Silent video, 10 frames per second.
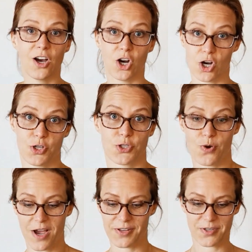Also
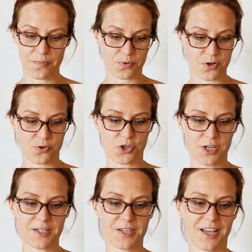has some brioche in
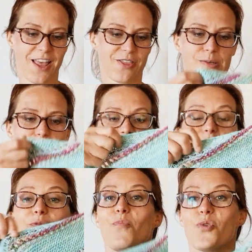it. This one's
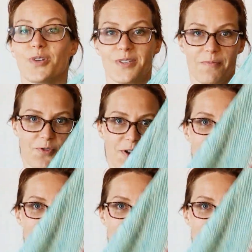even more summery.